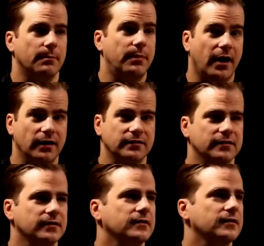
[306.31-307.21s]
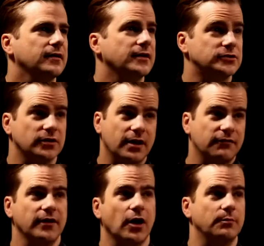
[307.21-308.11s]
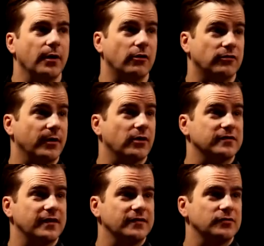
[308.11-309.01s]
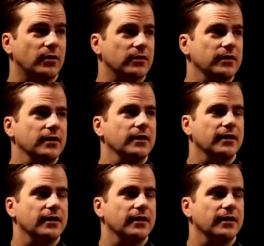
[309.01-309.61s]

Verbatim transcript: But you should definitely know both because this one,